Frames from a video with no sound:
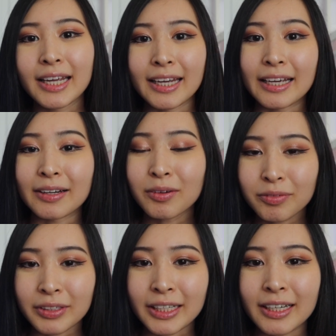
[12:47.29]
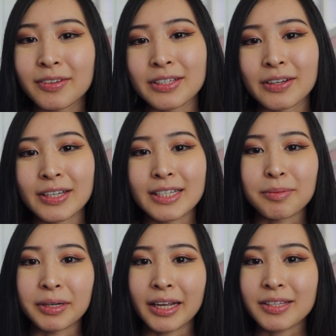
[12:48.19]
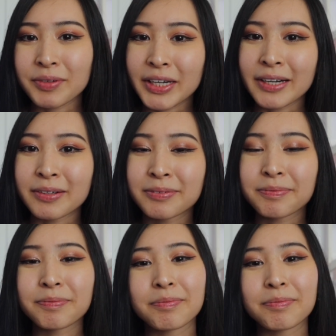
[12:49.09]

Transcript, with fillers: and hopefully I'll see you guys in my next video.